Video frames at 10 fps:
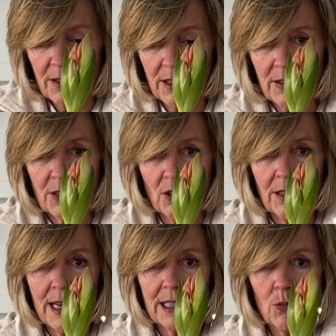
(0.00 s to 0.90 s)
this will
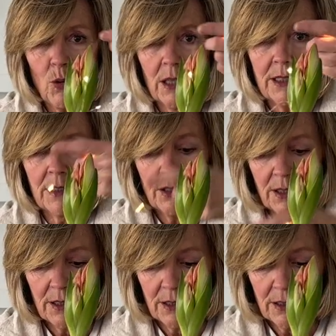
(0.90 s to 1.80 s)
last well into
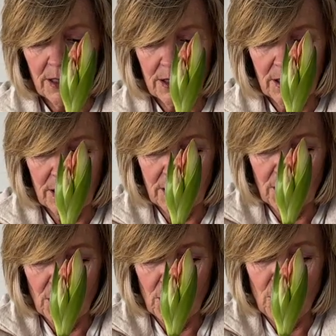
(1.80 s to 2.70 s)
like
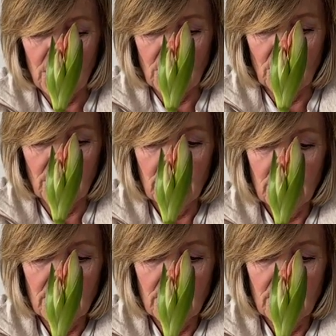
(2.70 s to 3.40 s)
the new year.